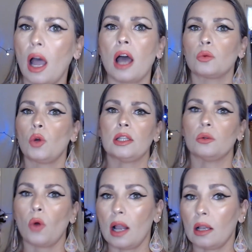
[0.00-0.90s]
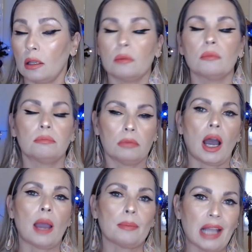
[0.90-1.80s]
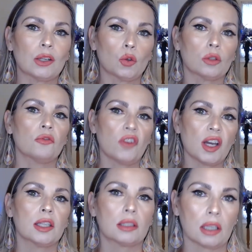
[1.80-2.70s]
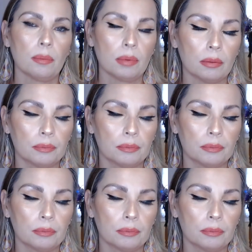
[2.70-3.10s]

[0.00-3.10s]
as Wet and Wild. I'm telling you it's very cheap